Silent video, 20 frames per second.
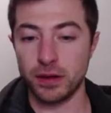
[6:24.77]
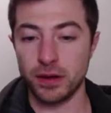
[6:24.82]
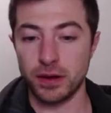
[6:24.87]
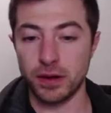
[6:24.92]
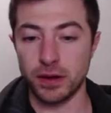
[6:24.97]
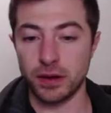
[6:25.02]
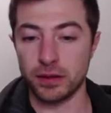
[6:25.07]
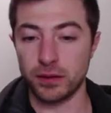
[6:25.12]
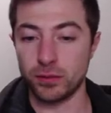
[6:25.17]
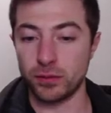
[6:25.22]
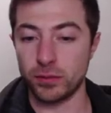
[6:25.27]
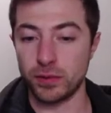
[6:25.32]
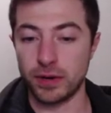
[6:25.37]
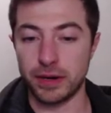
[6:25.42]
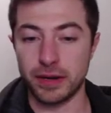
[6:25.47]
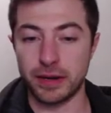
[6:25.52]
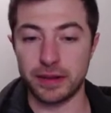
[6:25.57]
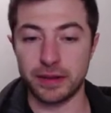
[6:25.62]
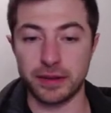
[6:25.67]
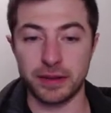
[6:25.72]

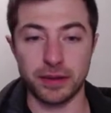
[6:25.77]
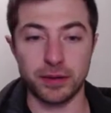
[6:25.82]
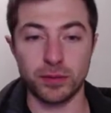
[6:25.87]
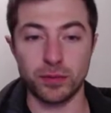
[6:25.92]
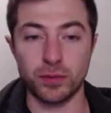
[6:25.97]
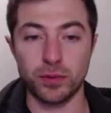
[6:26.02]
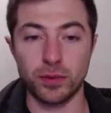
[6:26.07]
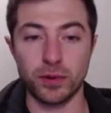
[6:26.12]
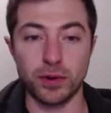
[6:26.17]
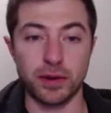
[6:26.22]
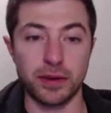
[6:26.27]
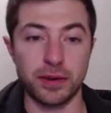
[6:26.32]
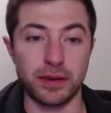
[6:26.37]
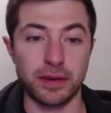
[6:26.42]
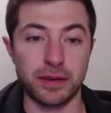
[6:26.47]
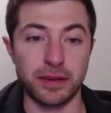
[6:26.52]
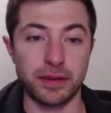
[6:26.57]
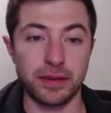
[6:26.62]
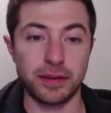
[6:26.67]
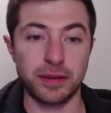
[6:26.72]
Otherwise, it
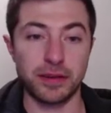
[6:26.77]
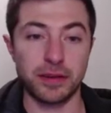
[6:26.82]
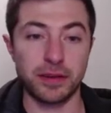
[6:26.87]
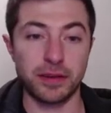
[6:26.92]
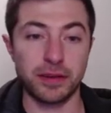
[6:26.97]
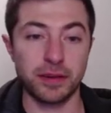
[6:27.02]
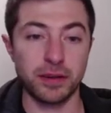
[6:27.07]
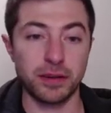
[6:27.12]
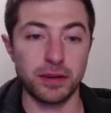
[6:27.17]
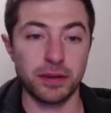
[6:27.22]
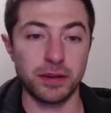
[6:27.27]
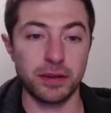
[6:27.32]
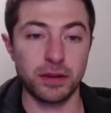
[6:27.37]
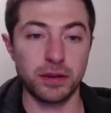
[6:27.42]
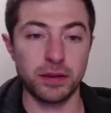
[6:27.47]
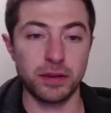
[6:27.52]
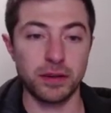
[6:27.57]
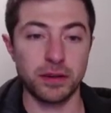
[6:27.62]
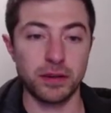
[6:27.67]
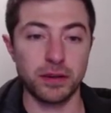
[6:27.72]
was
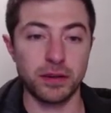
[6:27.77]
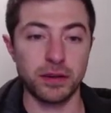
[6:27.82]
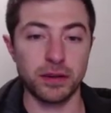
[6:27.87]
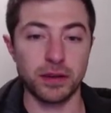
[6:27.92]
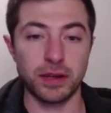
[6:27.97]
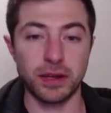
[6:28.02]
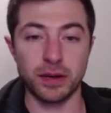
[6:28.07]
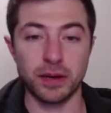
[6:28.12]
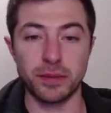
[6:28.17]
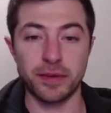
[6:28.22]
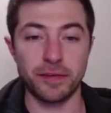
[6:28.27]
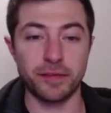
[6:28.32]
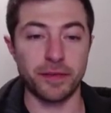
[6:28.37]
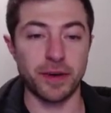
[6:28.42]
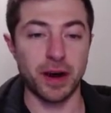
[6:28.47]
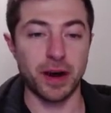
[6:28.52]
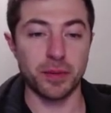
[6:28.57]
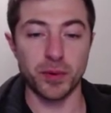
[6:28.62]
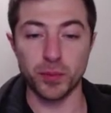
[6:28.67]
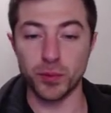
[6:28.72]
going to be
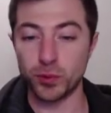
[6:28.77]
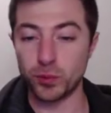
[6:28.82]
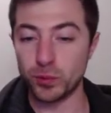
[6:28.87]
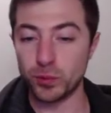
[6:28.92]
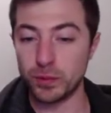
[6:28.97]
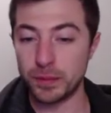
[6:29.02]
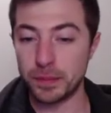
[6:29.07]
farmable.